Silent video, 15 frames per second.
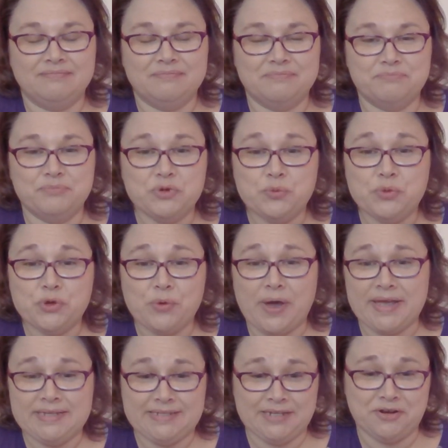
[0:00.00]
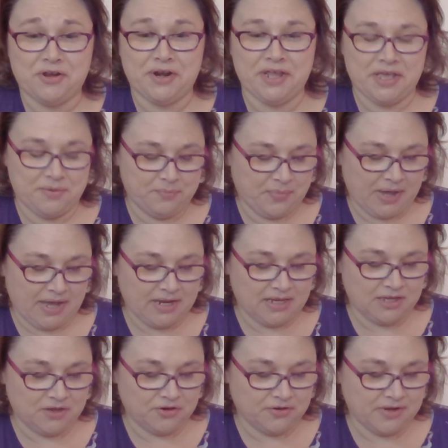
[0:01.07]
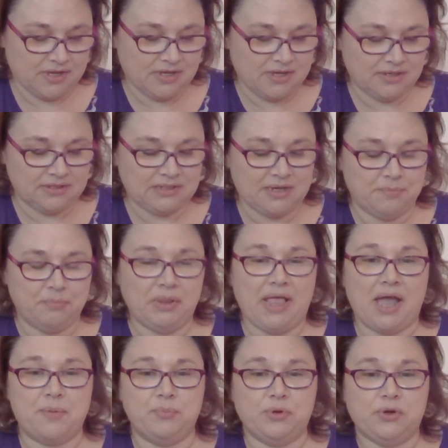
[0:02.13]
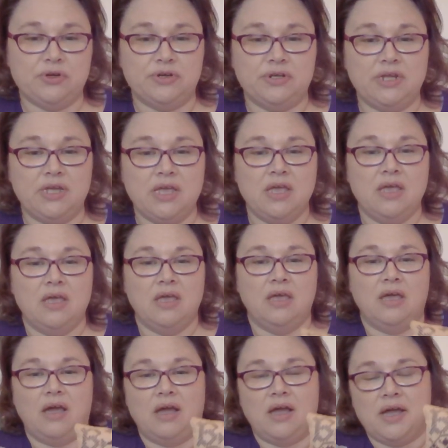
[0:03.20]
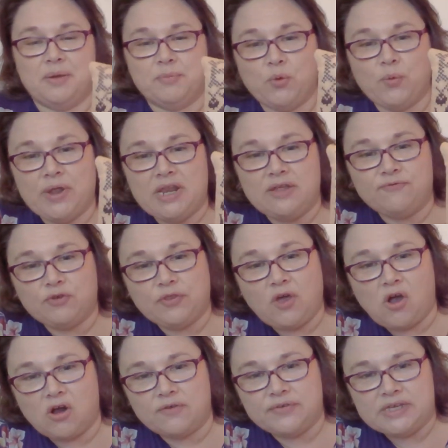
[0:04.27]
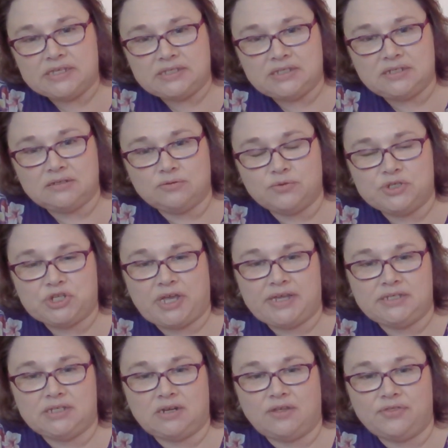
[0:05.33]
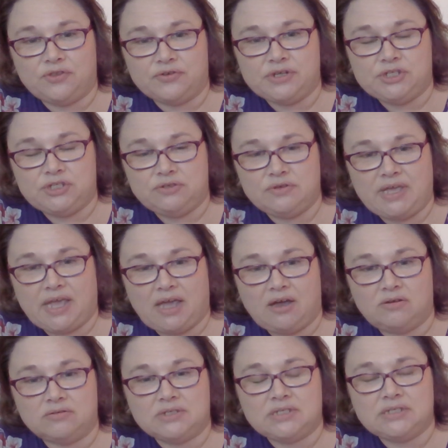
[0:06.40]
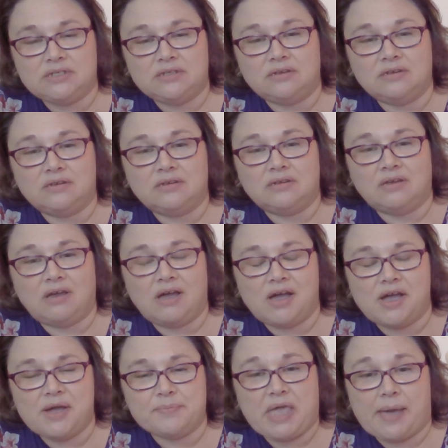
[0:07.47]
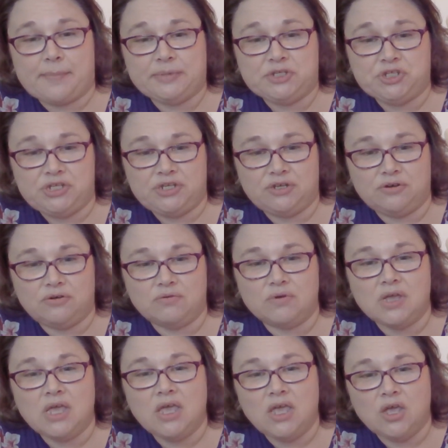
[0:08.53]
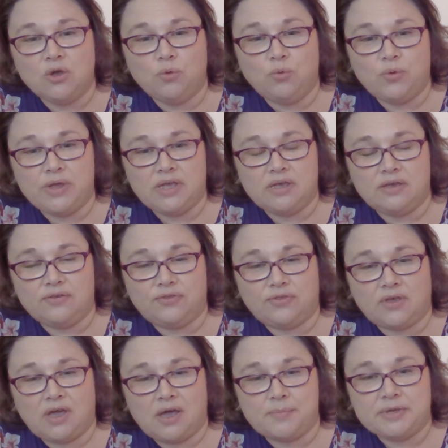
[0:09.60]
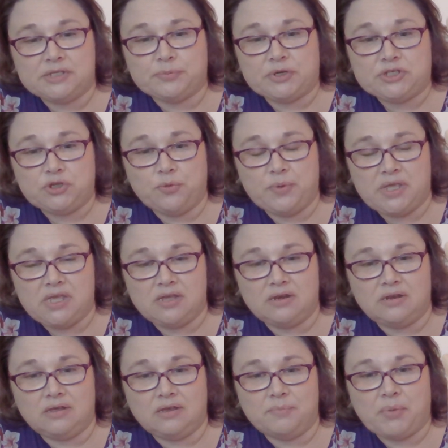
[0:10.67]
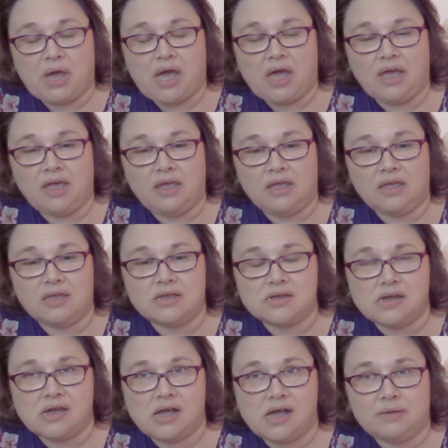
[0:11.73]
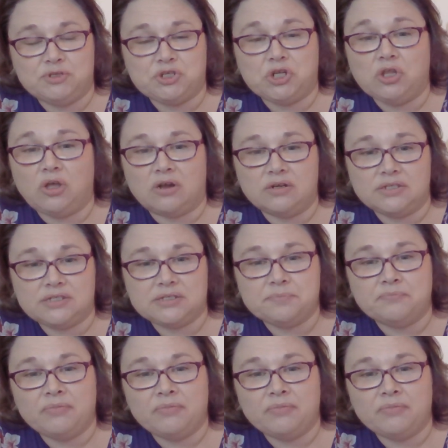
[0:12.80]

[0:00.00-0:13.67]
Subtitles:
boo-boo I did on it, but here is Blackbird waiting for the harvest, which I did on 32 count cappuccino with espresso bean by Gentle Arts.